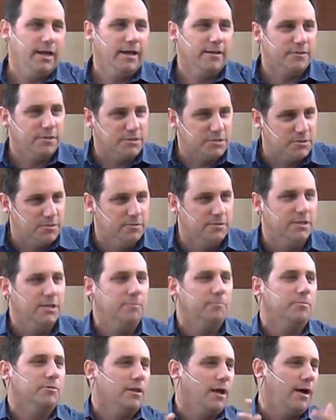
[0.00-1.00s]
He had this
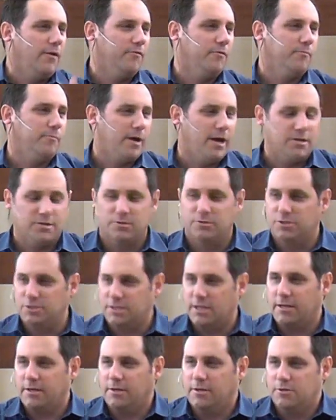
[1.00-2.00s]
deep love and
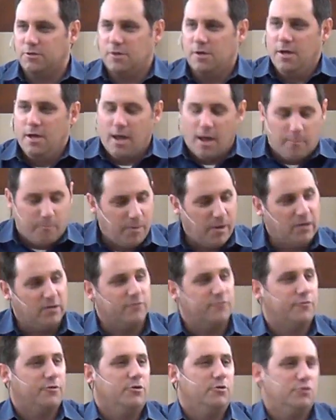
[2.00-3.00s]
passion, just like as a, a
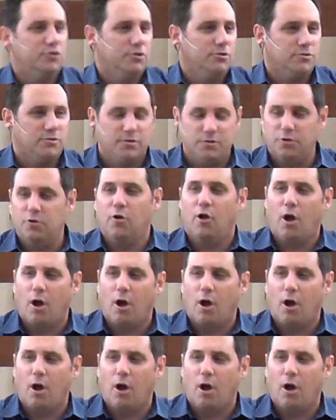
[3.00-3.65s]
parent for your children.